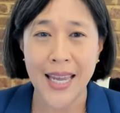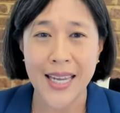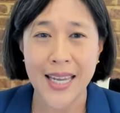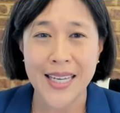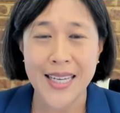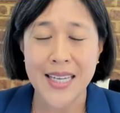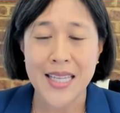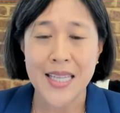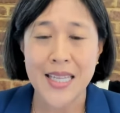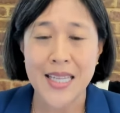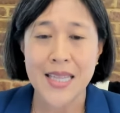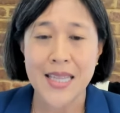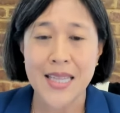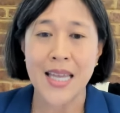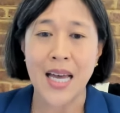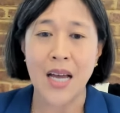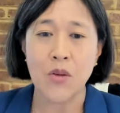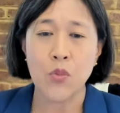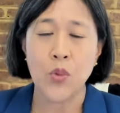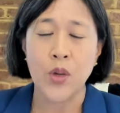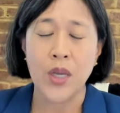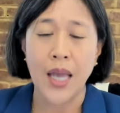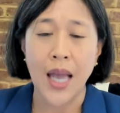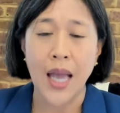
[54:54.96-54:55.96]
that we
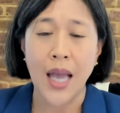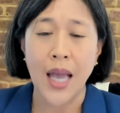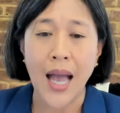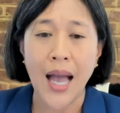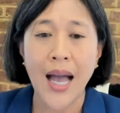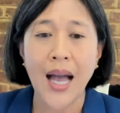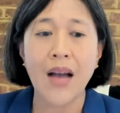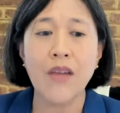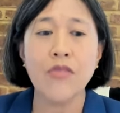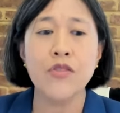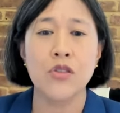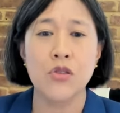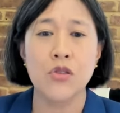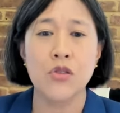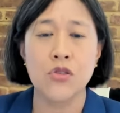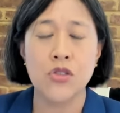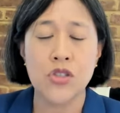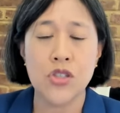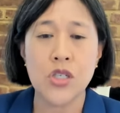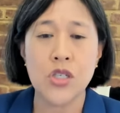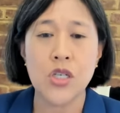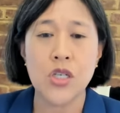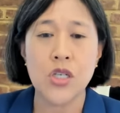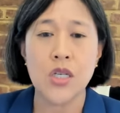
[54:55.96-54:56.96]
have to
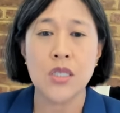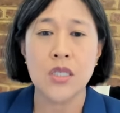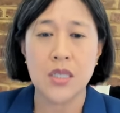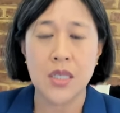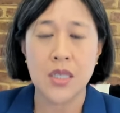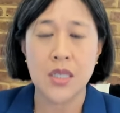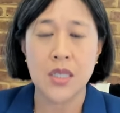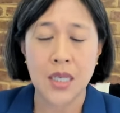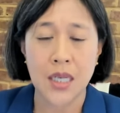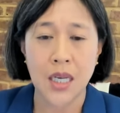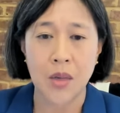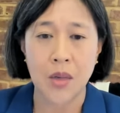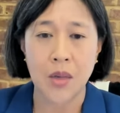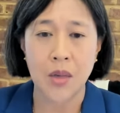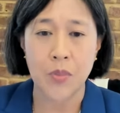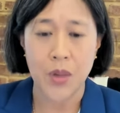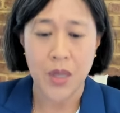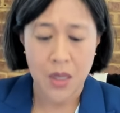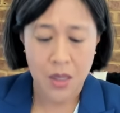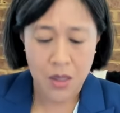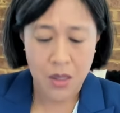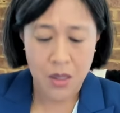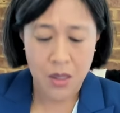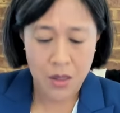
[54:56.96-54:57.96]
just keep
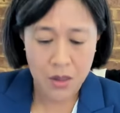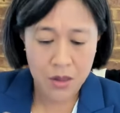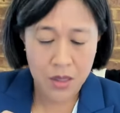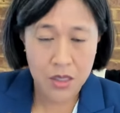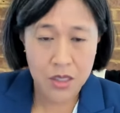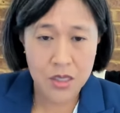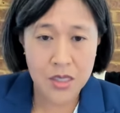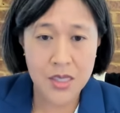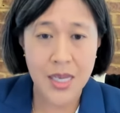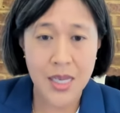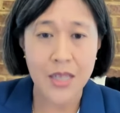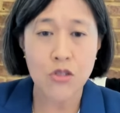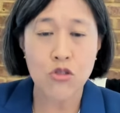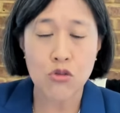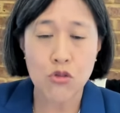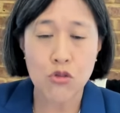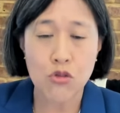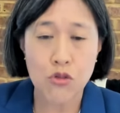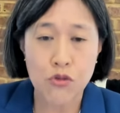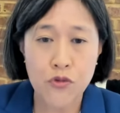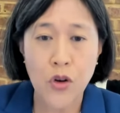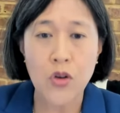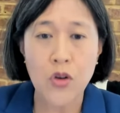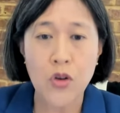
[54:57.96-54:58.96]
the central
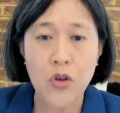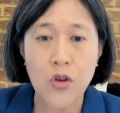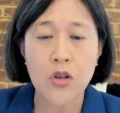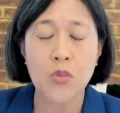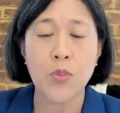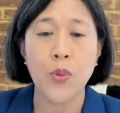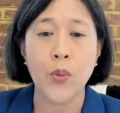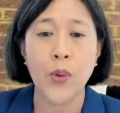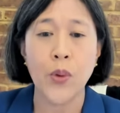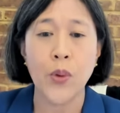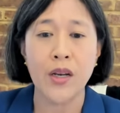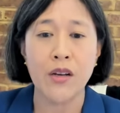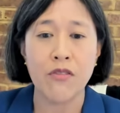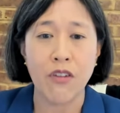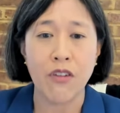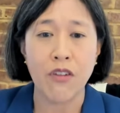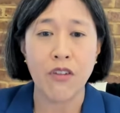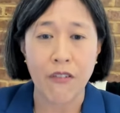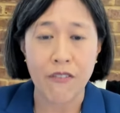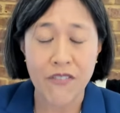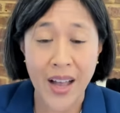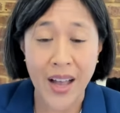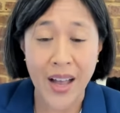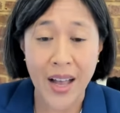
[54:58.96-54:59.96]
focal point of our
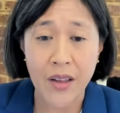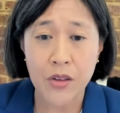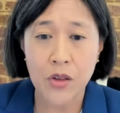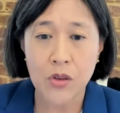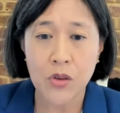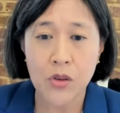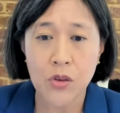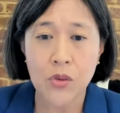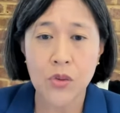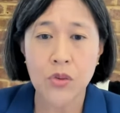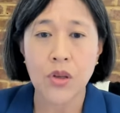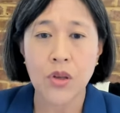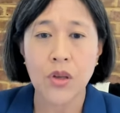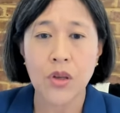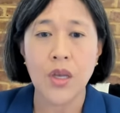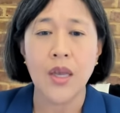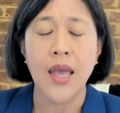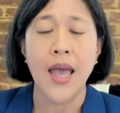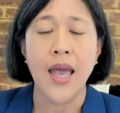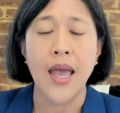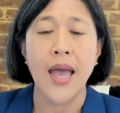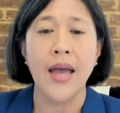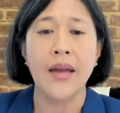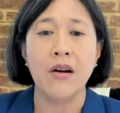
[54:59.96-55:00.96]
values and
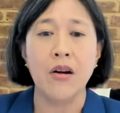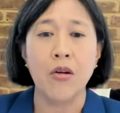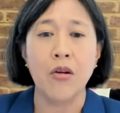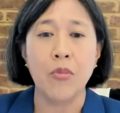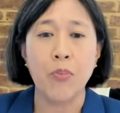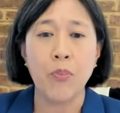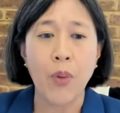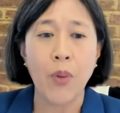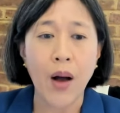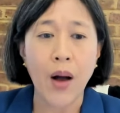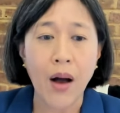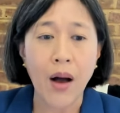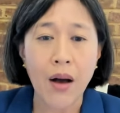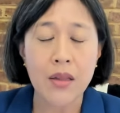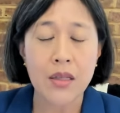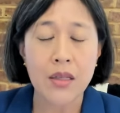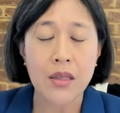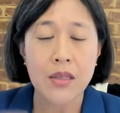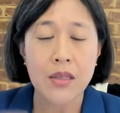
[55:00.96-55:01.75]
our policy